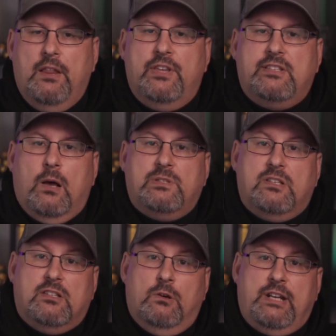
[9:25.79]
This helps to
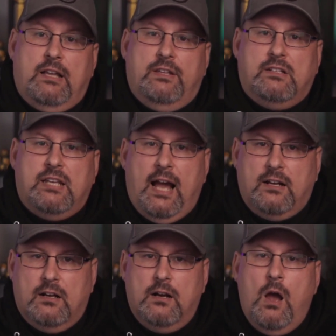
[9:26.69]
slow down the
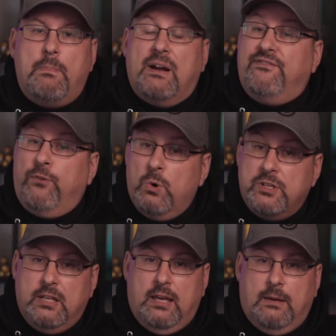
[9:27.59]
attacker by
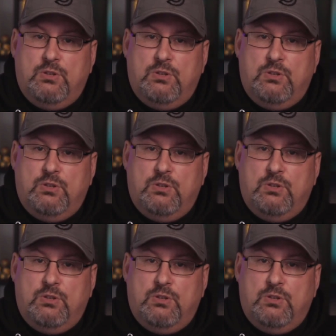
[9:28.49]
forcing them